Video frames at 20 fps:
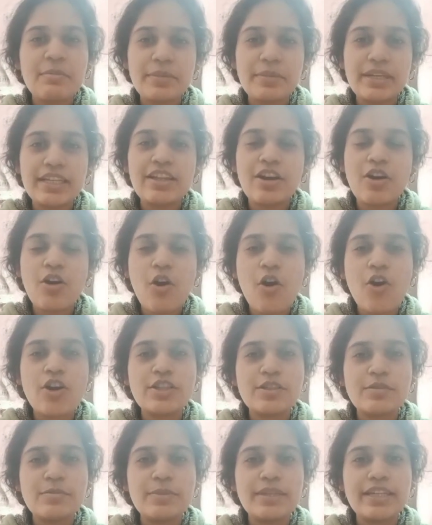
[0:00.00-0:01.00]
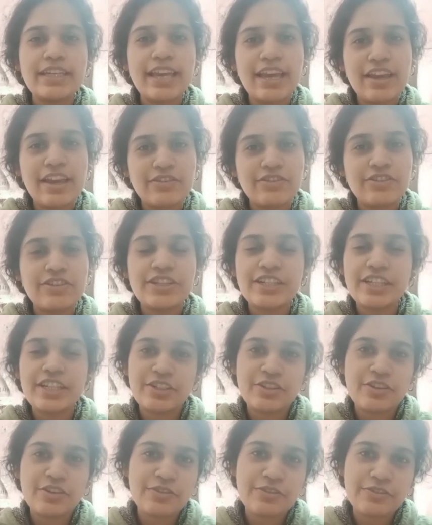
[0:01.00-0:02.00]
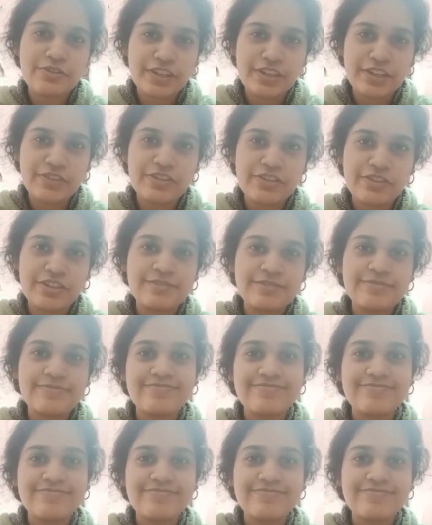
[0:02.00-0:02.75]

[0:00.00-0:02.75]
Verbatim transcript: May the odds be ever in your favor.